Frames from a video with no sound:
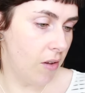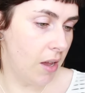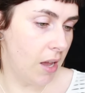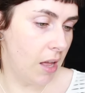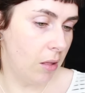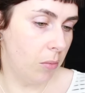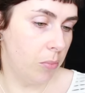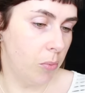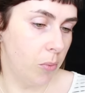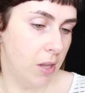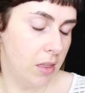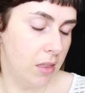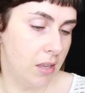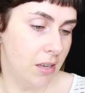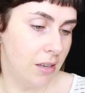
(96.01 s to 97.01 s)
help
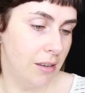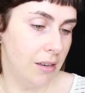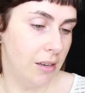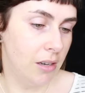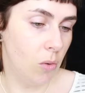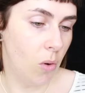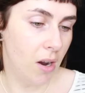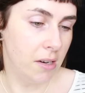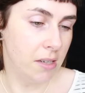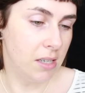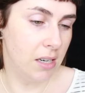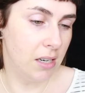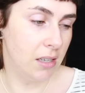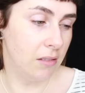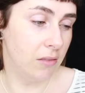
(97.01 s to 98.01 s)
with the
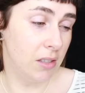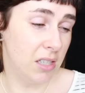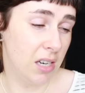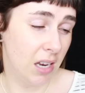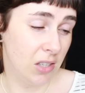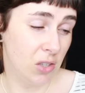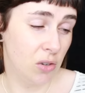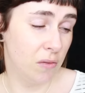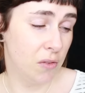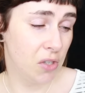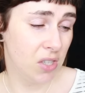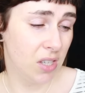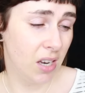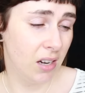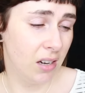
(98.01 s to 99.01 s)
quality and the texture of
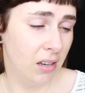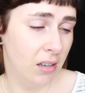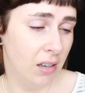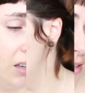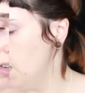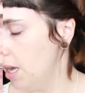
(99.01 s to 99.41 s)
your skin.